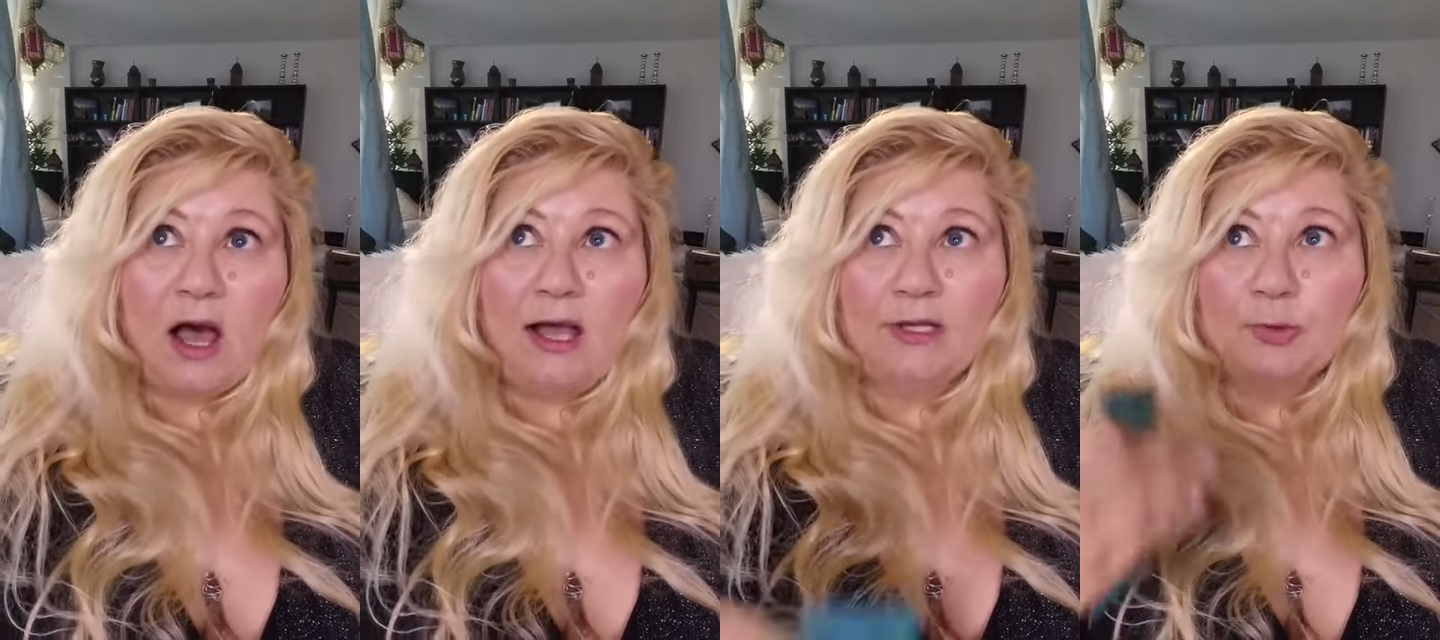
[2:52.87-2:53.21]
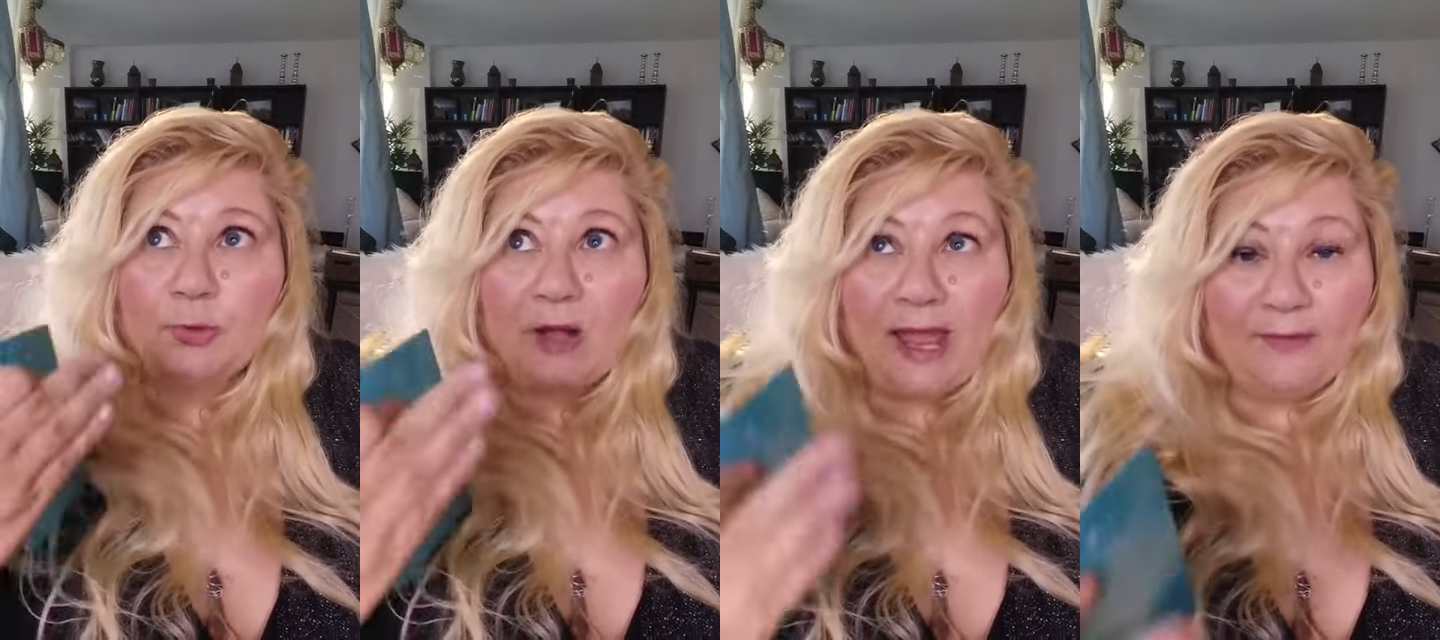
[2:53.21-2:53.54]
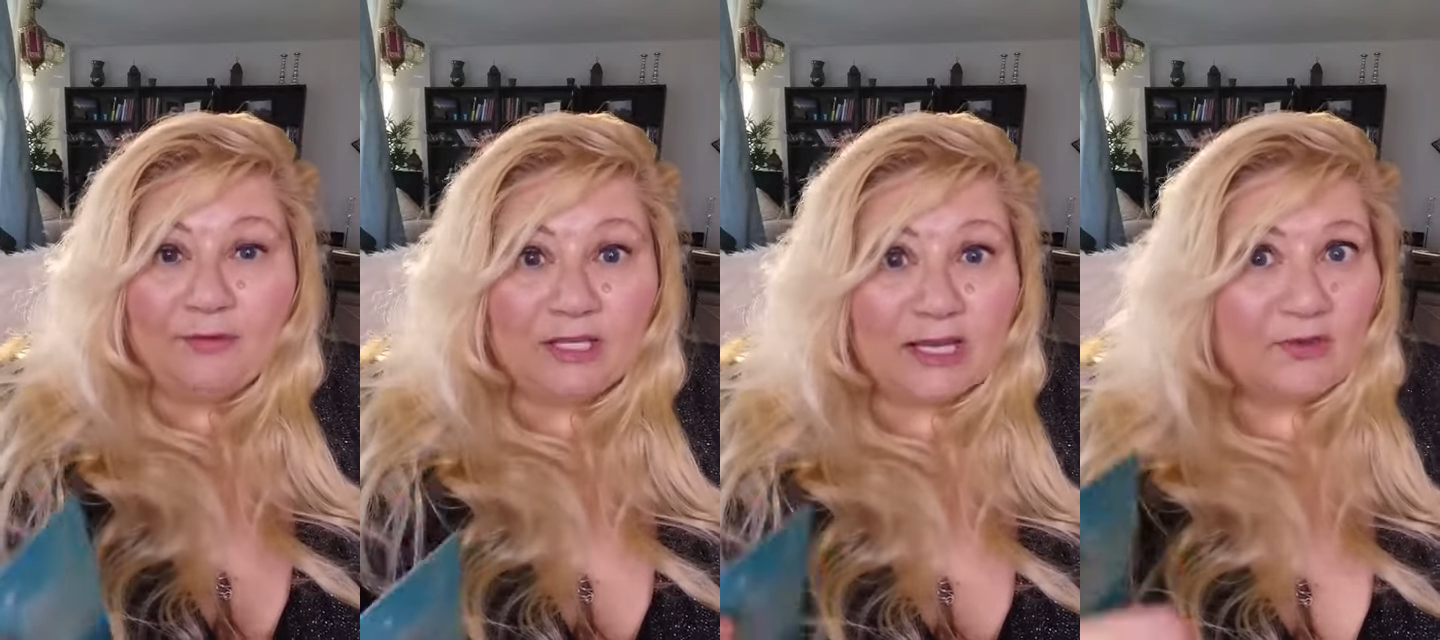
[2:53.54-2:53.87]

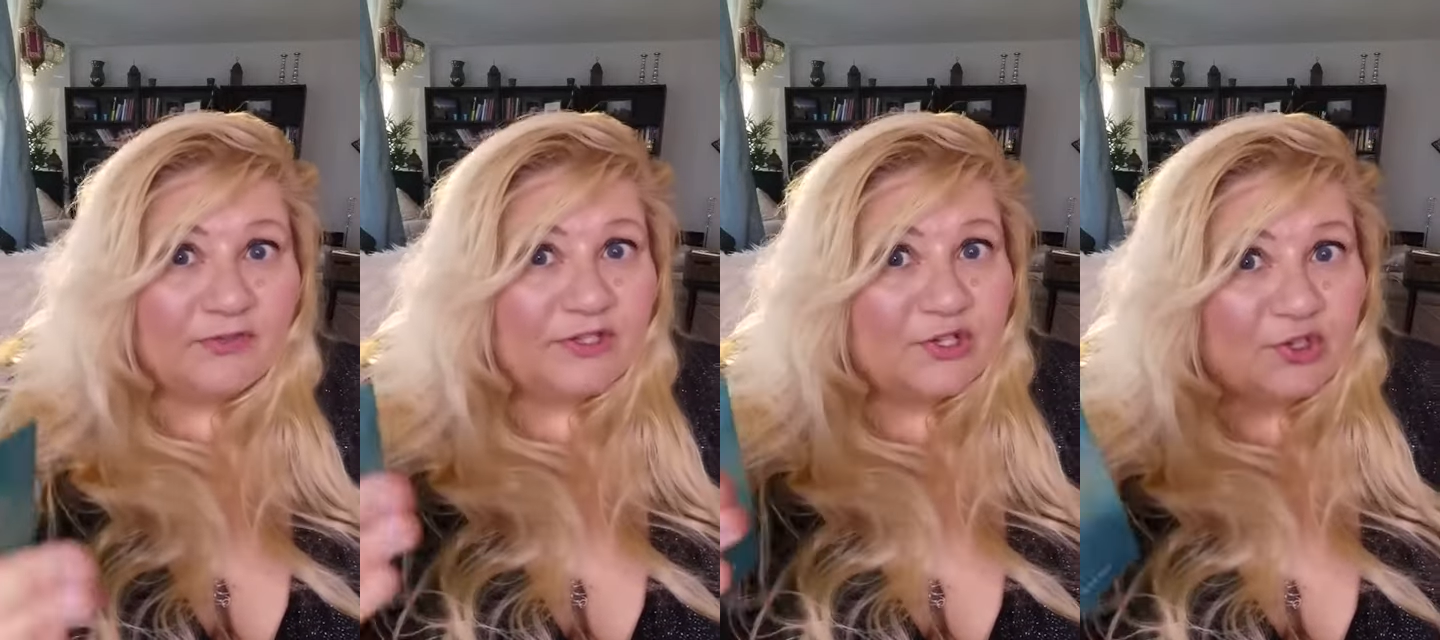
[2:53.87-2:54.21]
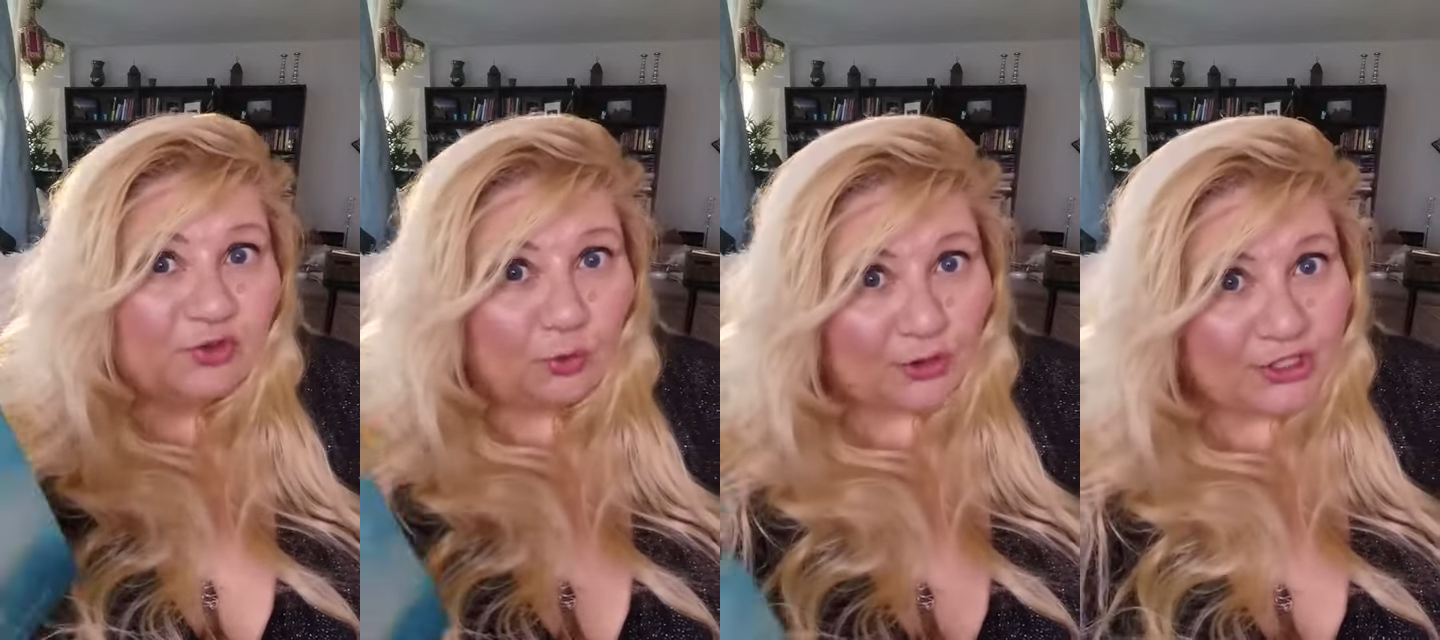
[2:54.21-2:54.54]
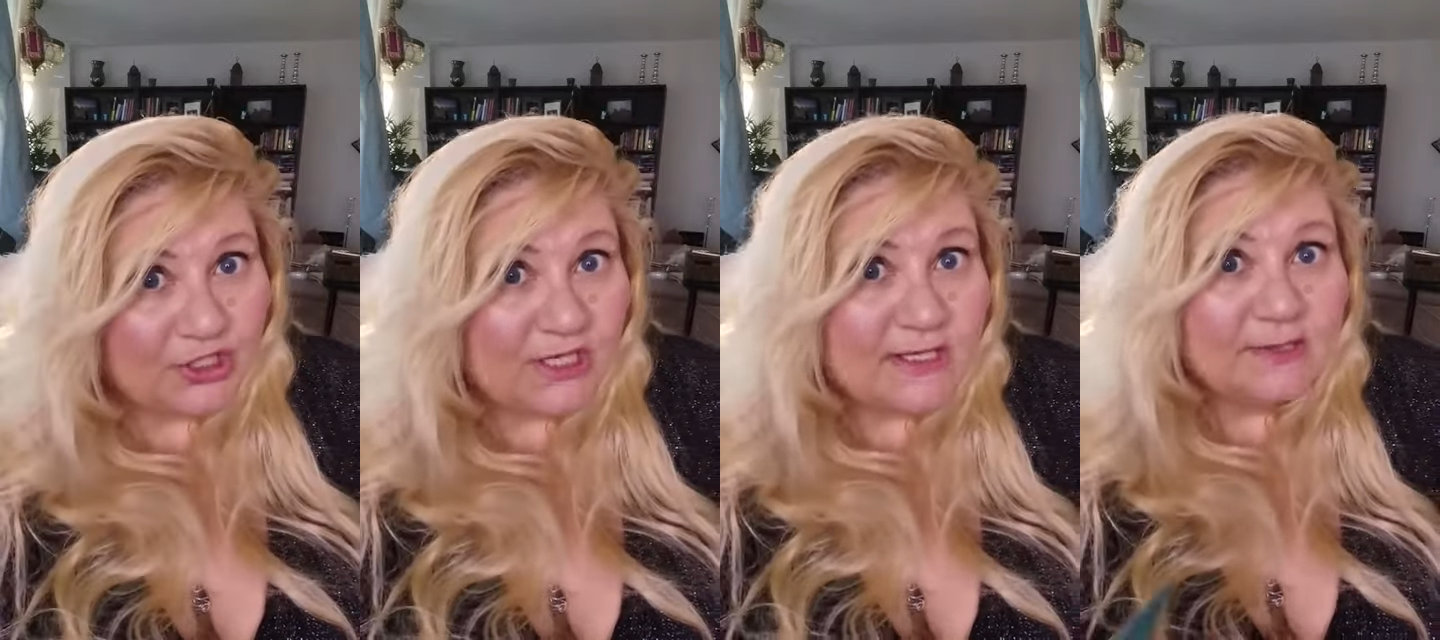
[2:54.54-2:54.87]
unraveling of
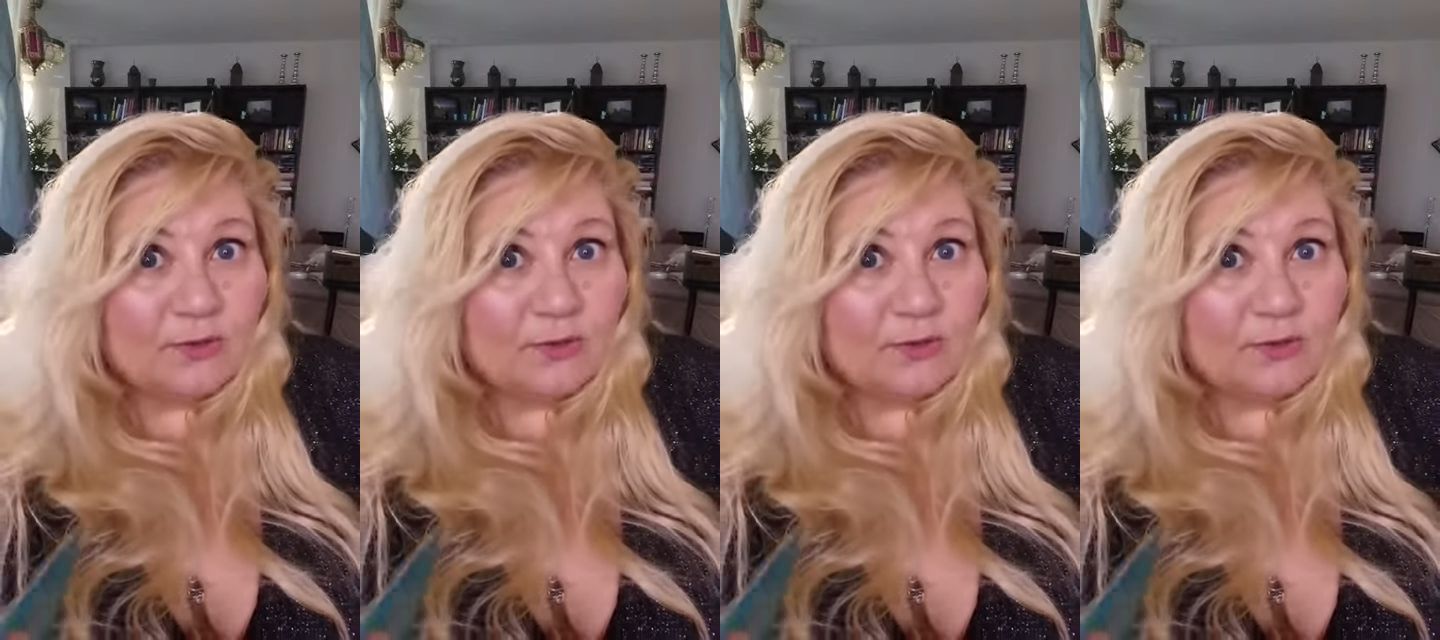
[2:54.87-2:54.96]
distortions,